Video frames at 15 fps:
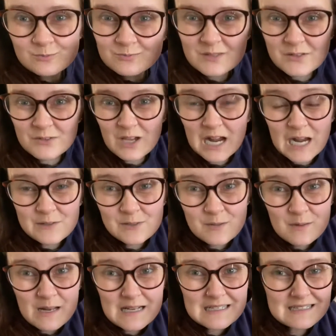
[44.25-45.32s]
If you haven't
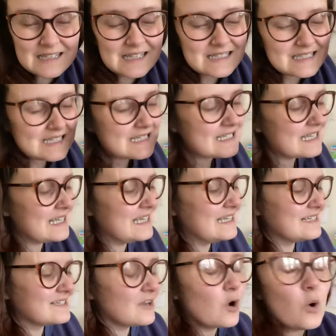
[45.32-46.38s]
played this, this
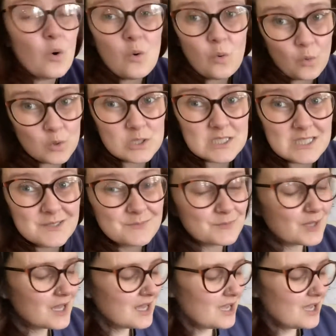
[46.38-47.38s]
is awesome.